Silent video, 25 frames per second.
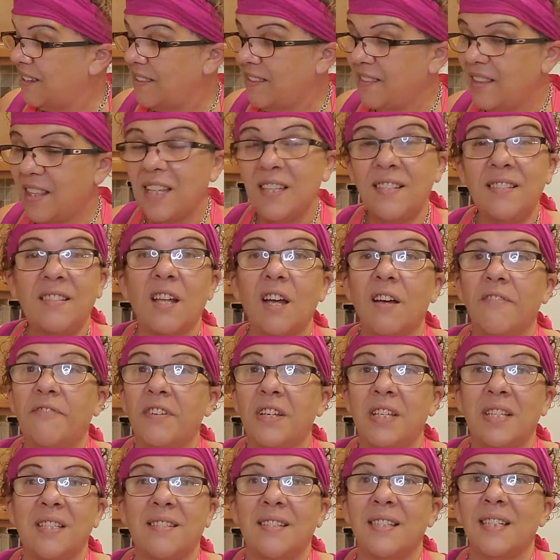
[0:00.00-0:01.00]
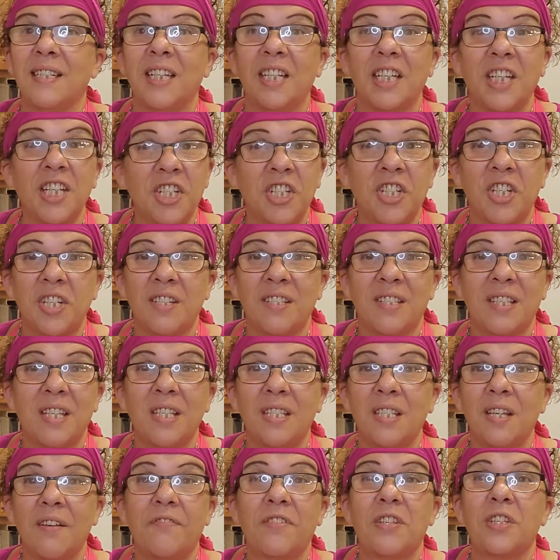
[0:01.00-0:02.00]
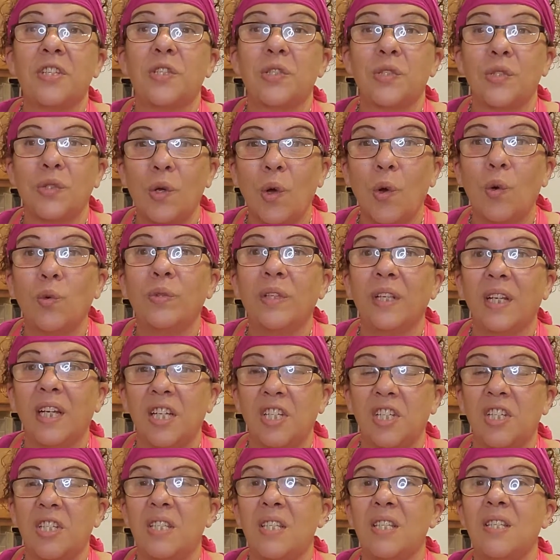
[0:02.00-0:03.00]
this stuff is delicious. This stuff is so delicious.